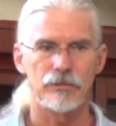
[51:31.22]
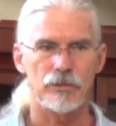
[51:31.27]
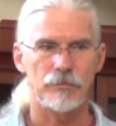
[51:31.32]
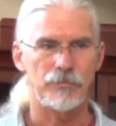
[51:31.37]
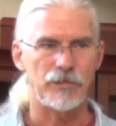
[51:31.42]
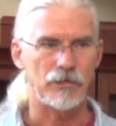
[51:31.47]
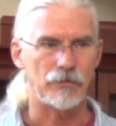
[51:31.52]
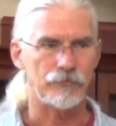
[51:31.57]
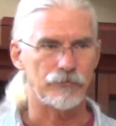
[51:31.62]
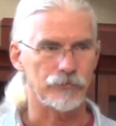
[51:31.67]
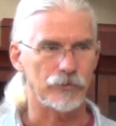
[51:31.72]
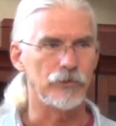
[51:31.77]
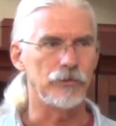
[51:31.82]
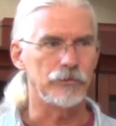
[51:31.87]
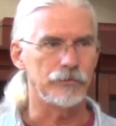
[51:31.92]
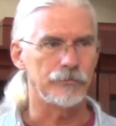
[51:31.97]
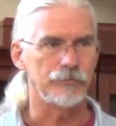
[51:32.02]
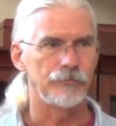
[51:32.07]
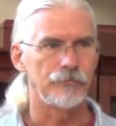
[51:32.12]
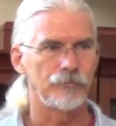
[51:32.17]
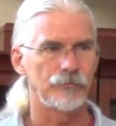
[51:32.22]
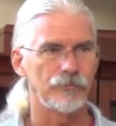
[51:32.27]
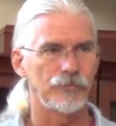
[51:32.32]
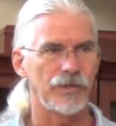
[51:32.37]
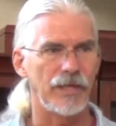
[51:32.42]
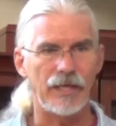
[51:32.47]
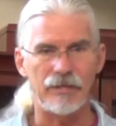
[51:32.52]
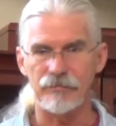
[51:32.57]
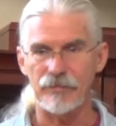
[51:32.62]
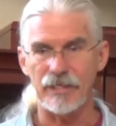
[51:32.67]
to bear fruit,
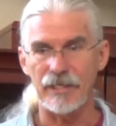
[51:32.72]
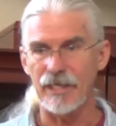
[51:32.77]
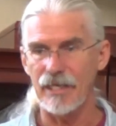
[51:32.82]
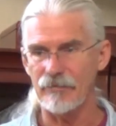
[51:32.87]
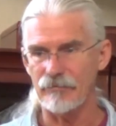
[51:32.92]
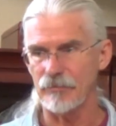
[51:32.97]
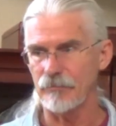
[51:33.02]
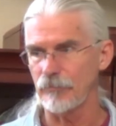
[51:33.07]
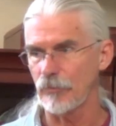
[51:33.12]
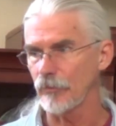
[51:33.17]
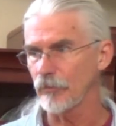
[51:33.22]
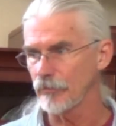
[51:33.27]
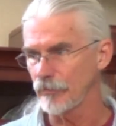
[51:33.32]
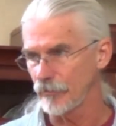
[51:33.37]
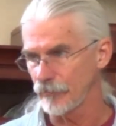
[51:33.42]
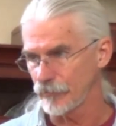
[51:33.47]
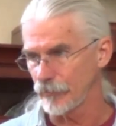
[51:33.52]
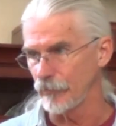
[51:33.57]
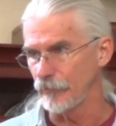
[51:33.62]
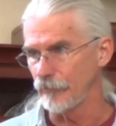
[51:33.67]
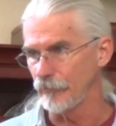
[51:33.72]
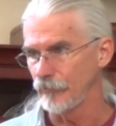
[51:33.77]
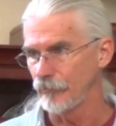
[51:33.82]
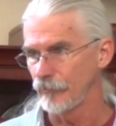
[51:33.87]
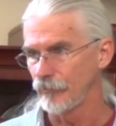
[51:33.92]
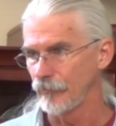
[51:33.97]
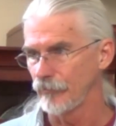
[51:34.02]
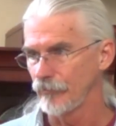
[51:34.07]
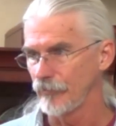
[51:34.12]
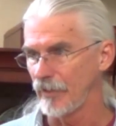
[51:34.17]
and they haven't borne the fruit.
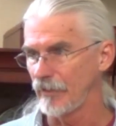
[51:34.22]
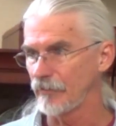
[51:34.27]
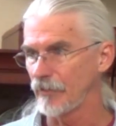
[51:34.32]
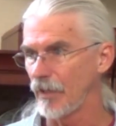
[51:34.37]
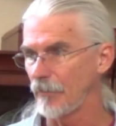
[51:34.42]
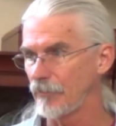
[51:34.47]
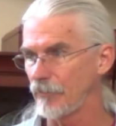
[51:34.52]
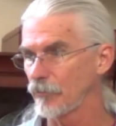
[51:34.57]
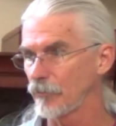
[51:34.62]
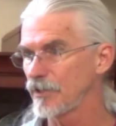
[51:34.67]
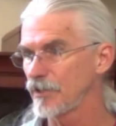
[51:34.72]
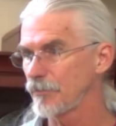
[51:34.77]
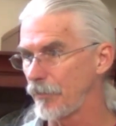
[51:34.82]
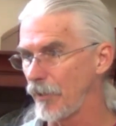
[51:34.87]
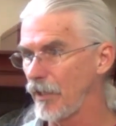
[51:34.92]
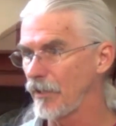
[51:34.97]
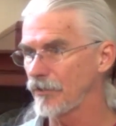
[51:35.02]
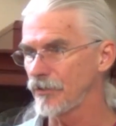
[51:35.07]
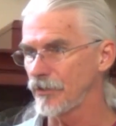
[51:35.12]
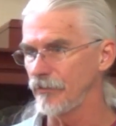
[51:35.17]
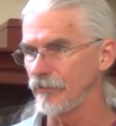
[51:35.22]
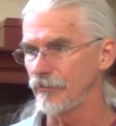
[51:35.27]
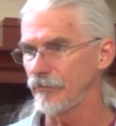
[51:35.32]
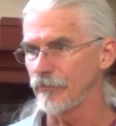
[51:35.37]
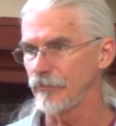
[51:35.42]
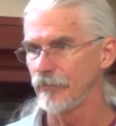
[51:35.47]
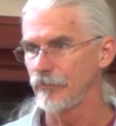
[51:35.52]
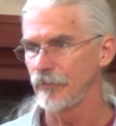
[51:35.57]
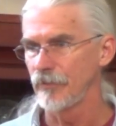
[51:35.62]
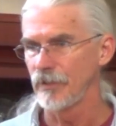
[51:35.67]
They have not been responsive
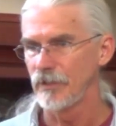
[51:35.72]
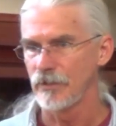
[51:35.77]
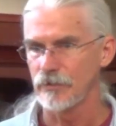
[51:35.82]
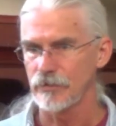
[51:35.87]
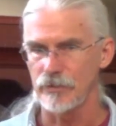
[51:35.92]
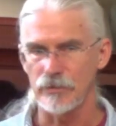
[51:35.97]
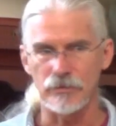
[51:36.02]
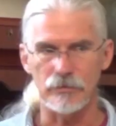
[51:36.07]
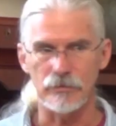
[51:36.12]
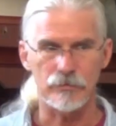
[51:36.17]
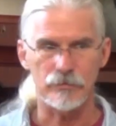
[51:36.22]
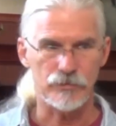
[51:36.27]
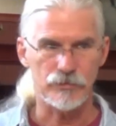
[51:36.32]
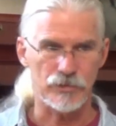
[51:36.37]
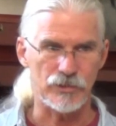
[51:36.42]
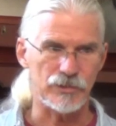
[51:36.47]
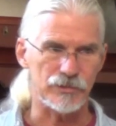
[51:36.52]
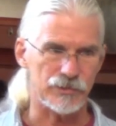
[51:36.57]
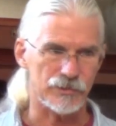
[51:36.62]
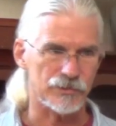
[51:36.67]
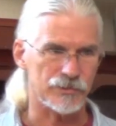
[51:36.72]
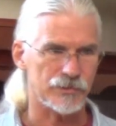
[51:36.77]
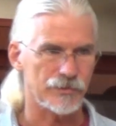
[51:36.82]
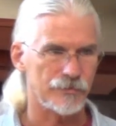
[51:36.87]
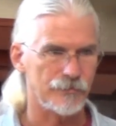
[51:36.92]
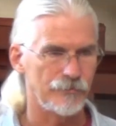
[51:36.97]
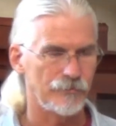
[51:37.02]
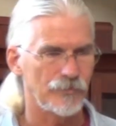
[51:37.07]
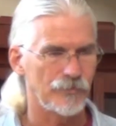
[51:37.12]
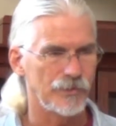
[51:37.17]
to Jesus.
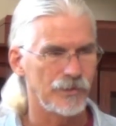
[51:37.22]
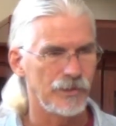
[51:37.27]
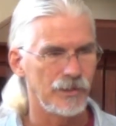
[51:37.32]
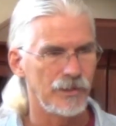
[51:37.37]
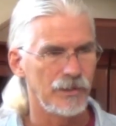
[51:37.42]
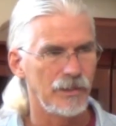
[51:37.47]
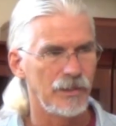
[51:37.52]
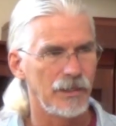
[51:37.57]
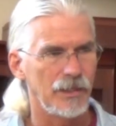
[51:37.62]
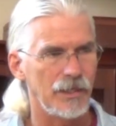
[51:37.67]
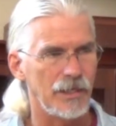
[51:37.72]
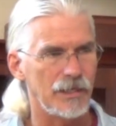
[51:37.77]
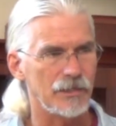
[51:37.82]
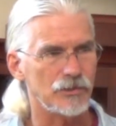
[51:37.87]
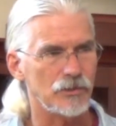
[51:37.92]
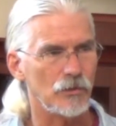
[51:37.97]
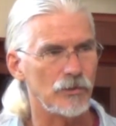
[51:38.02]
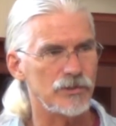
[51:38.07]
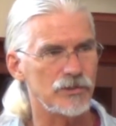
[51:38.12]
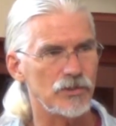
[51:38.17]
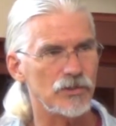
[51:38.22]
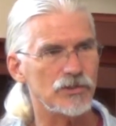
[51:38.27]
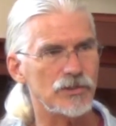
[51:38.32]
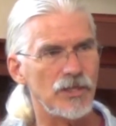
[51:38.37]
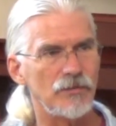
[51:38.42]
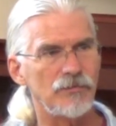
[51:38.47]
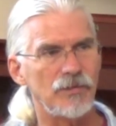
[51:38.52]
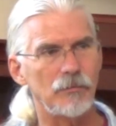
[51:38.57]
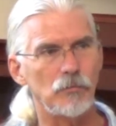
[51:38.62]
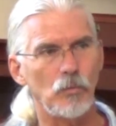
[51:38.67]
And so he's just
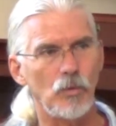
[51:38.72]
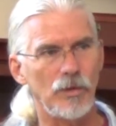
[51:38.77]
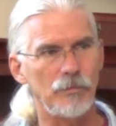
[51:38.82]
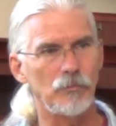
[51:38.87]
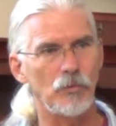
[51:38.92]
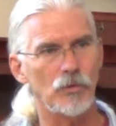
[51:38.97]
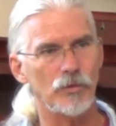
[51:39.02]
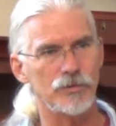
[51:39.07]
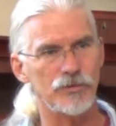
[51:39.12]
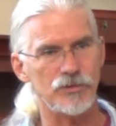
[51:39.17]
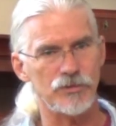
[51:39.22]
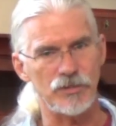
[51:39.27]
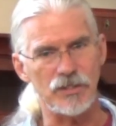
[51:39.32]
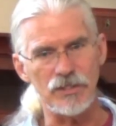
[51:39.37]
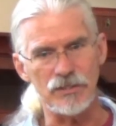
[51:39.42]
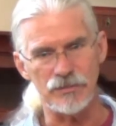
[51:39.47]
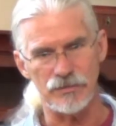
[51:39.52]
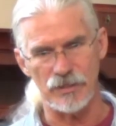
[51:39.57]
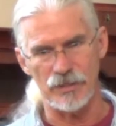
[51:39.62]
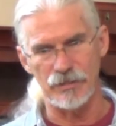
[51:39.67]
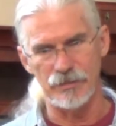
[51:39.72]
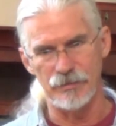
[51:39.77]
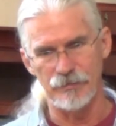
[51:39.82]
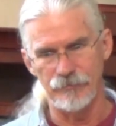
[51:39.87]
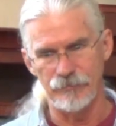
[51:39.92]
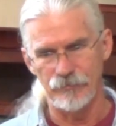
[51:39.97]
giving them one more season.